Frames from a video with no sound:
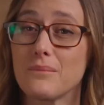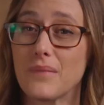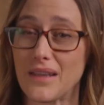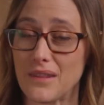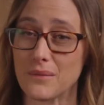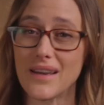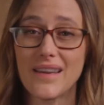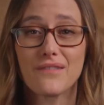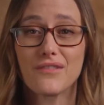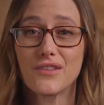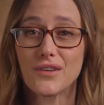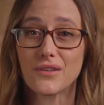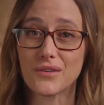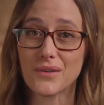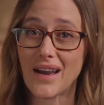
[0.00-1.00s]
By the way, if you
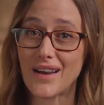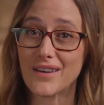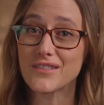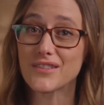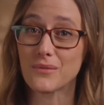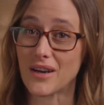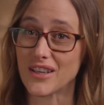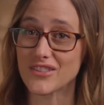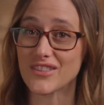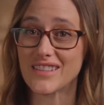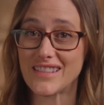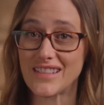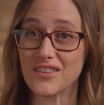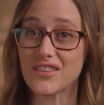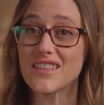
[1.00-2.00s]
don't know how to watch a
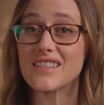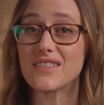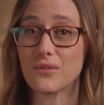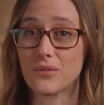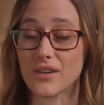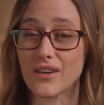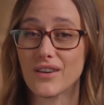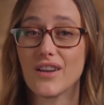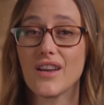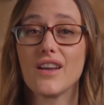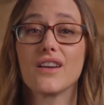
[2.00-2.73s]
series in order,